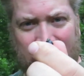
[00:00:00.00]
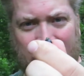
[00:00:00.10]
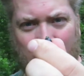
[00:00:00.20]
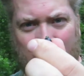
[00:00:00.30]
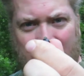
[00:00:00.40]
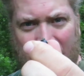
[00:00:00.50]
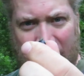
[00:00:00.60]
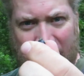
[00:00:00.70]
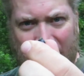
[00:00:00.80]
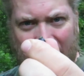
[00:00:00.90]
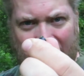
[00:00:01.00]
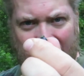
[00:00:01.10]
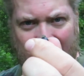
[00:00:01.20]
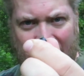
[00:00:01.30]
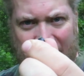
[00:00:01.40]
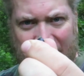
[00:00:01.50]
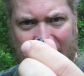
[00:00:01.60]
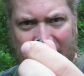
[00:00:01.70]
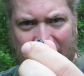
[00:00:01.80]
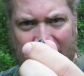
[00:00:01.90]
liquid and
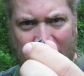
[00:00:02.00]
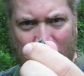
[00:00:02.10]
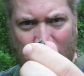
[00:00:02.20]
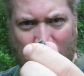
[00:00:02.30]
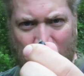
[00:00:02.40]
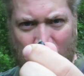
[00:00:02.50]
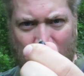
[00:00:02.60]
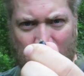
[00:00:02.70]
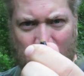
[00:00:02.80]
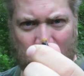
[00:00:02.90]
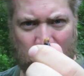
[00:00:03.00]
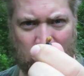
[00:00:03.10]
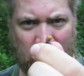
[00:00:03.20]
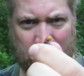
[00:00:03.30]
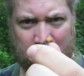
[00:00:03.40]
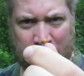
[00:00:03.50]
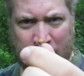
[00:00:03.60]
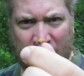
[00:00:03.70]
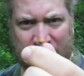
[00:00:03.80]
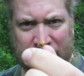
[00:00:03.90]
a whole
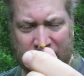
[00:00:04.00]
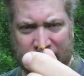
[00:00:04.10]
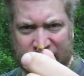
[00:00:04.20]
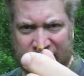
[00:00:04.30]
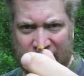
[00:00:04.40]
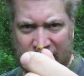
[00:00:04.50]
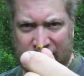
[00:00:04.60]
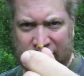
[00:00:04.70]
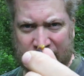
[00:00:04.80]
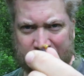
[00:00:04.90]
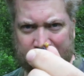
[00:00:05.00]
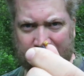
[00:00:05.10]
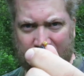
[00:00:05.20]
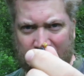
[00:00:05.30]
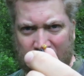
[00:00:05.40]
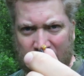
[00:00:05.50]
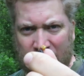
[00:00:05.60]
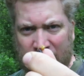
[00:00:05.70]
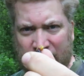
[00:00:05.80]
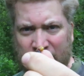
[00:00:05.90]
bunch of seeds.
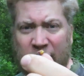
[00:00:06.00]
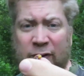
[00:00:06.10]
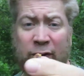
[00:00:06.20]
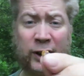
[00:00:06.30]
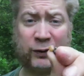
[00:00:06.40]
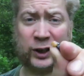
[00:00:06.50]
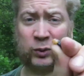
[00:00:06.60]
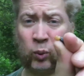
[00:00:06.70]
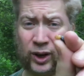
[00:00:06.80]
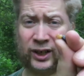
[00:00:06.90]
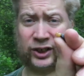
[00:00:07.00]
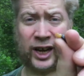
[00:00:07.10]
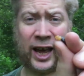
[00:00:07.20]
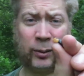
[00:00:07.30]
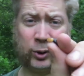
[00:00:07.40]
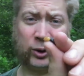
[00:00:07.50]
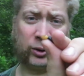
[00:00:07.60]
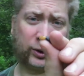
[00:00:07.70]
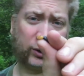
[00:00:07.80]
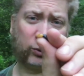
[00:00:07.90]
So even if this was an
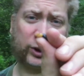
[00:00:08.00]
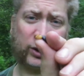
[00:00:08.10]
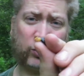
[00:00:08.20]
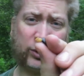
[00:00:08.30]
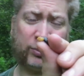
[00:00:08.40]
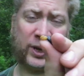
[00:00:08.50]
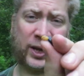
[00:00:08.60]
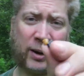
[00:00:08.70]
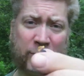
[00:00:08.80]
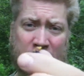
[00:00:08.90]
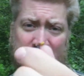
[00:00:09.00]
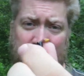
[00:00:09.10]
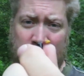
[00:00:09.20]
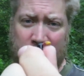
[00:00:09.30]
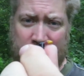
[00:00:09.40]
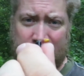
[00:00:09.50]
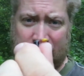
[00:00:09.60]
edible, there really wouldn't be that much to it.